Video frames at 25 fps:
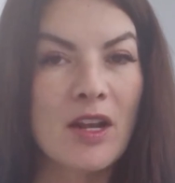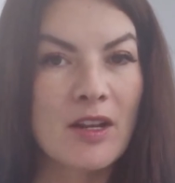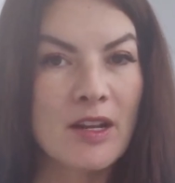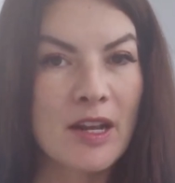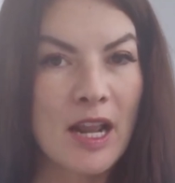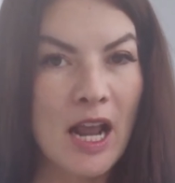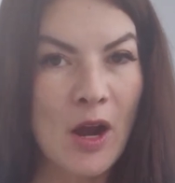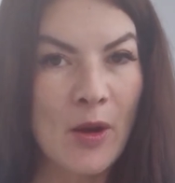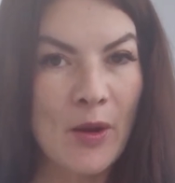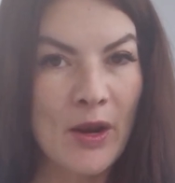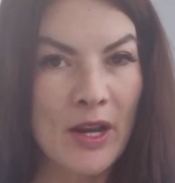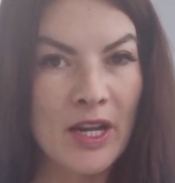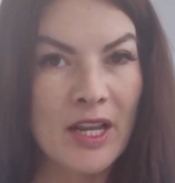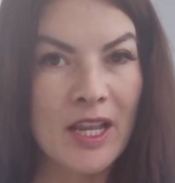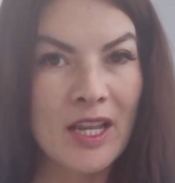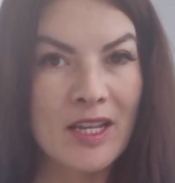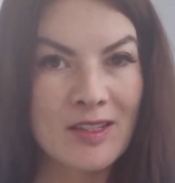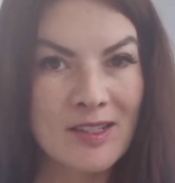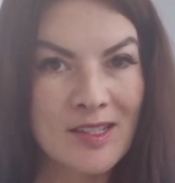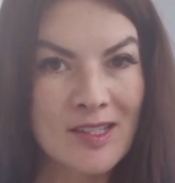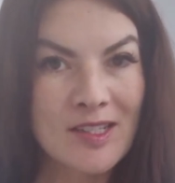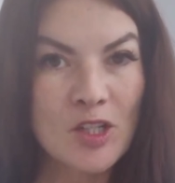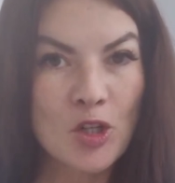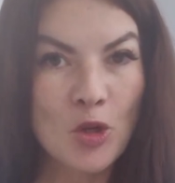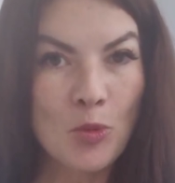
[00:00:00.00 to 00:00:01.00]
Now, it
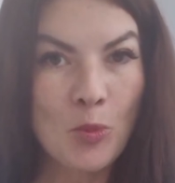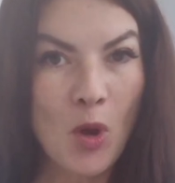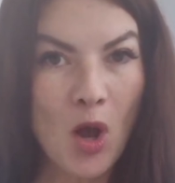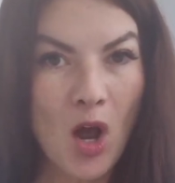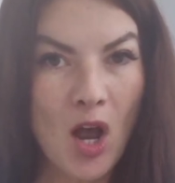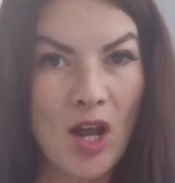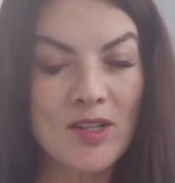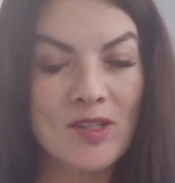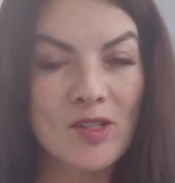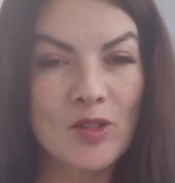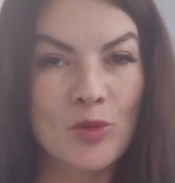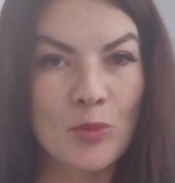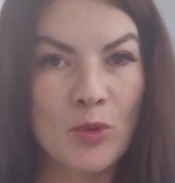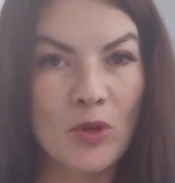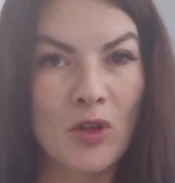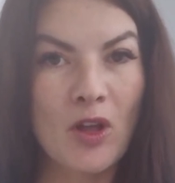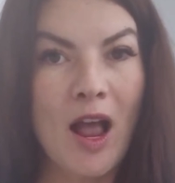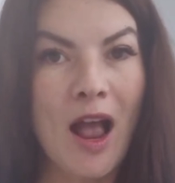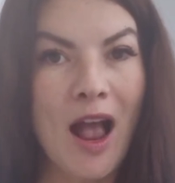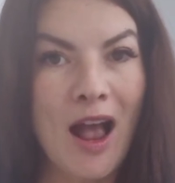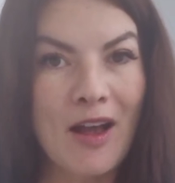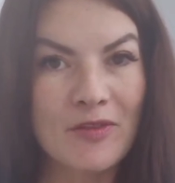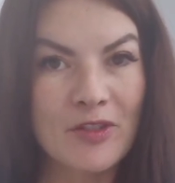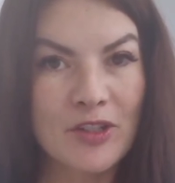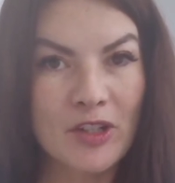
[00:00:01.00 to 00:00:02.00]
is still
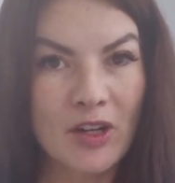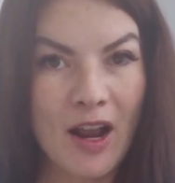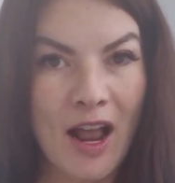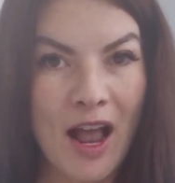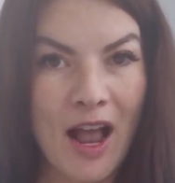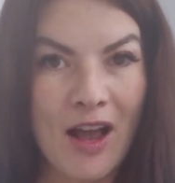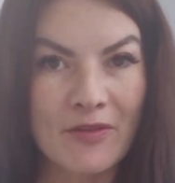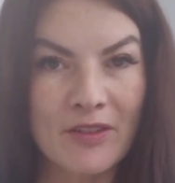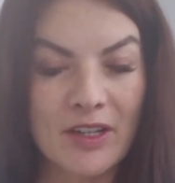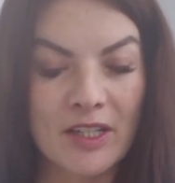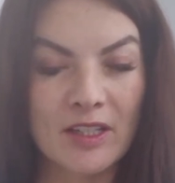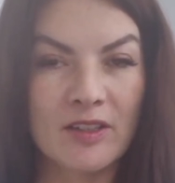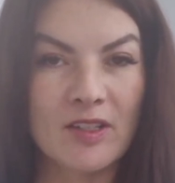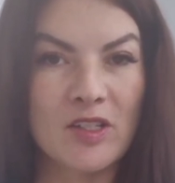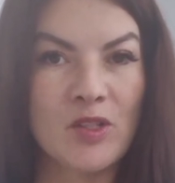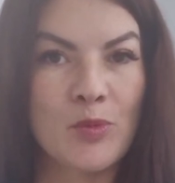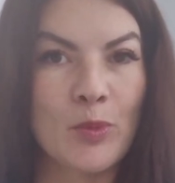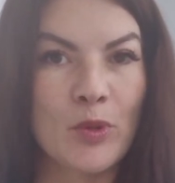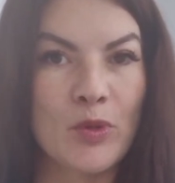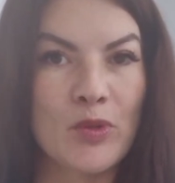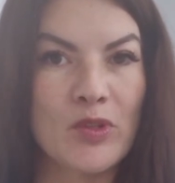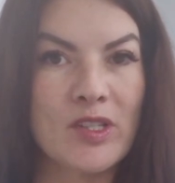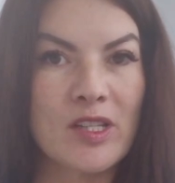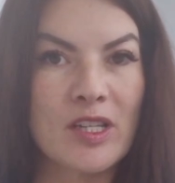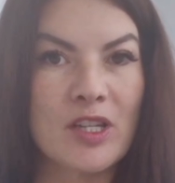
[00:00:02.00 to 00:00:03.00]
possible after having this
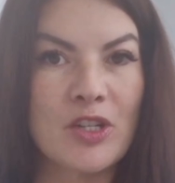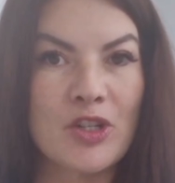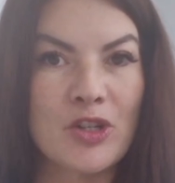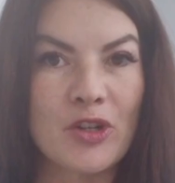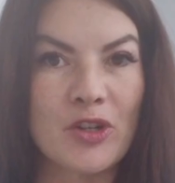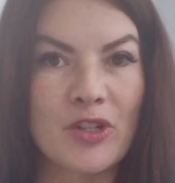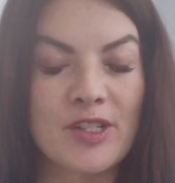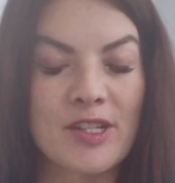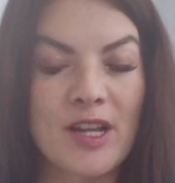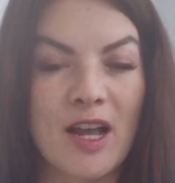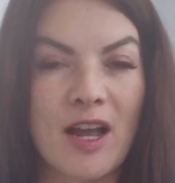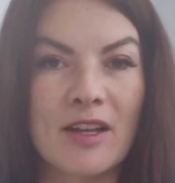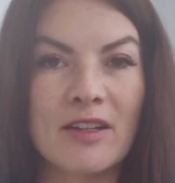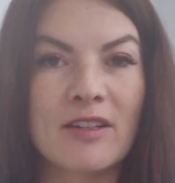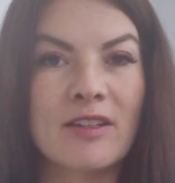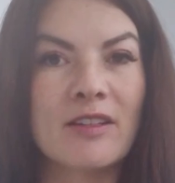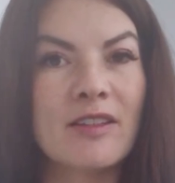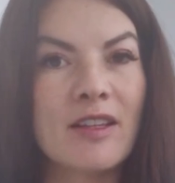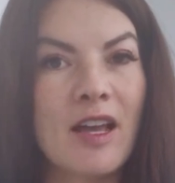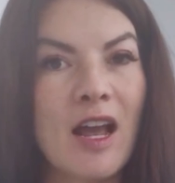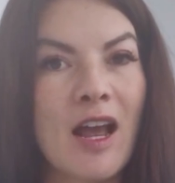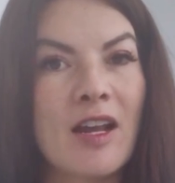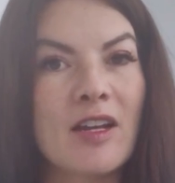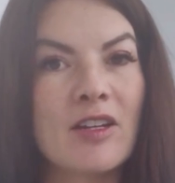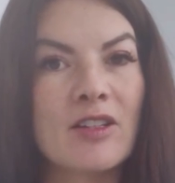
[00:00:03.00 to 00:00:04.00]
procedure done
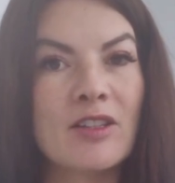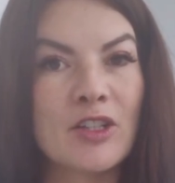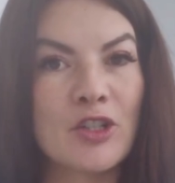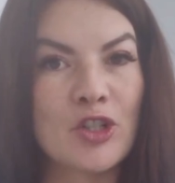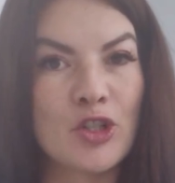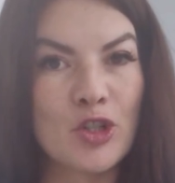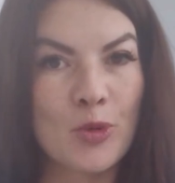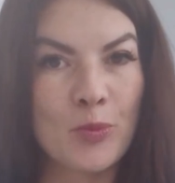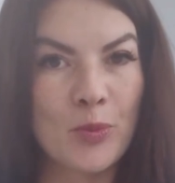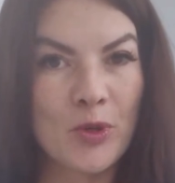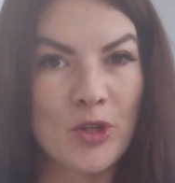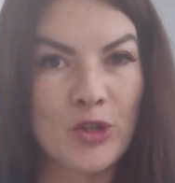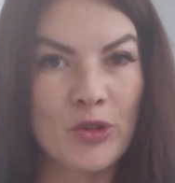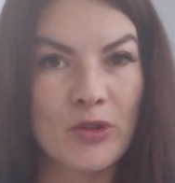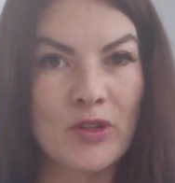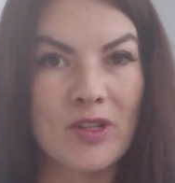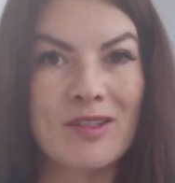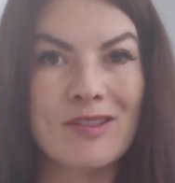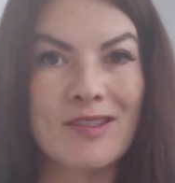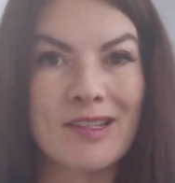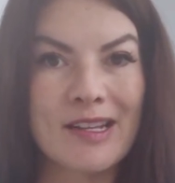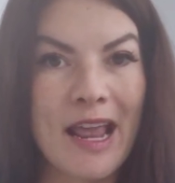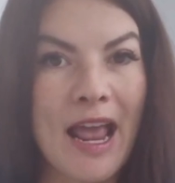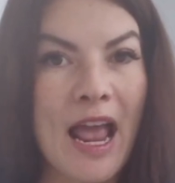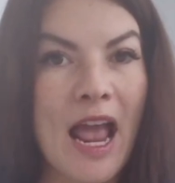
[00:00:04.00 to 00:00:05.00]
that the
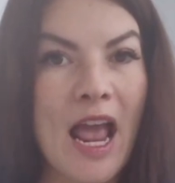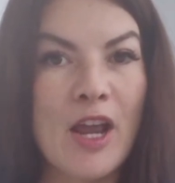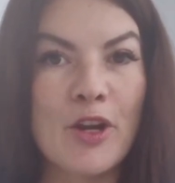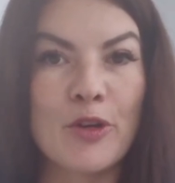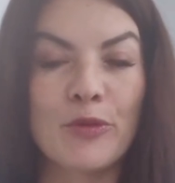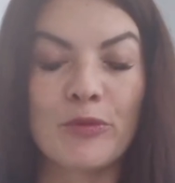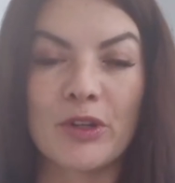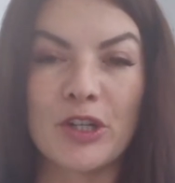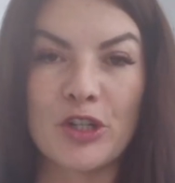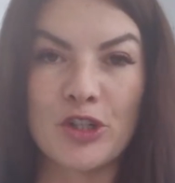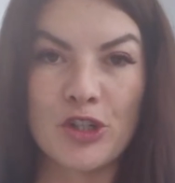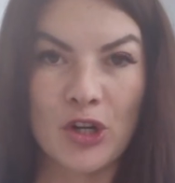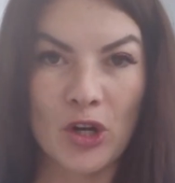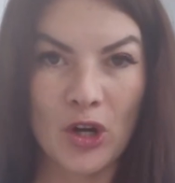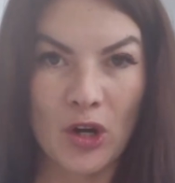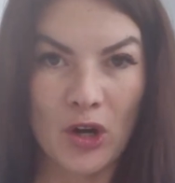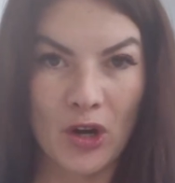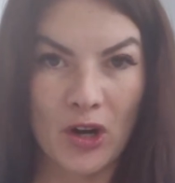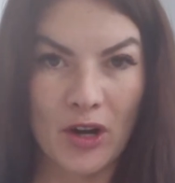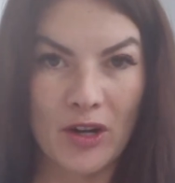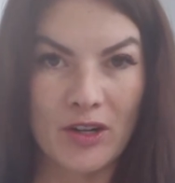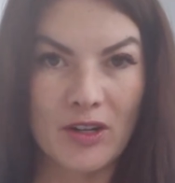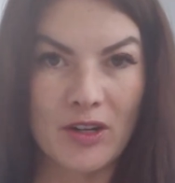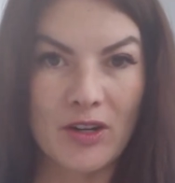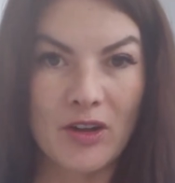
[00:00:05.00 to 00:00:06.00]
Dupuytrens can
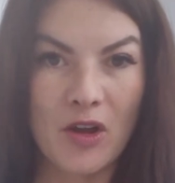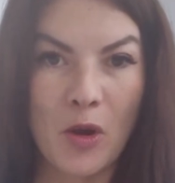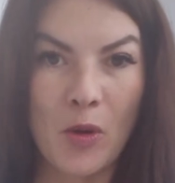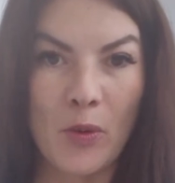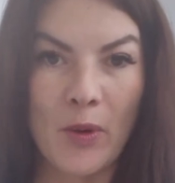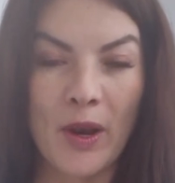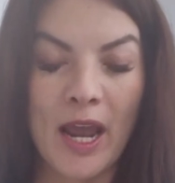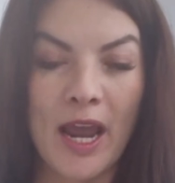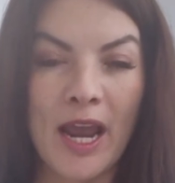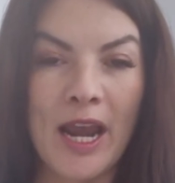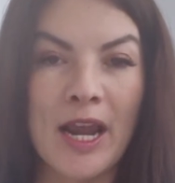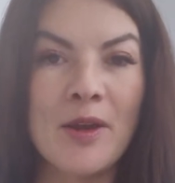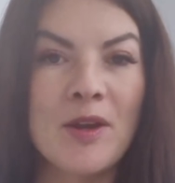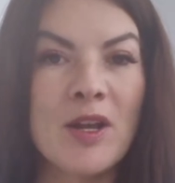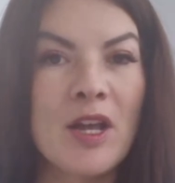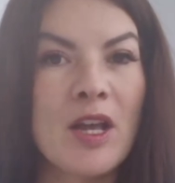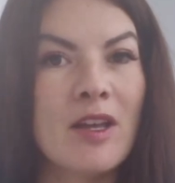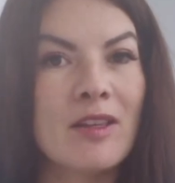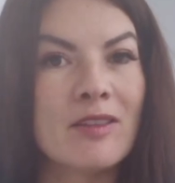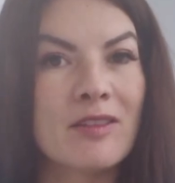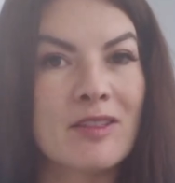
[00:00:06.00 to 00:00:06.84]
return, okay?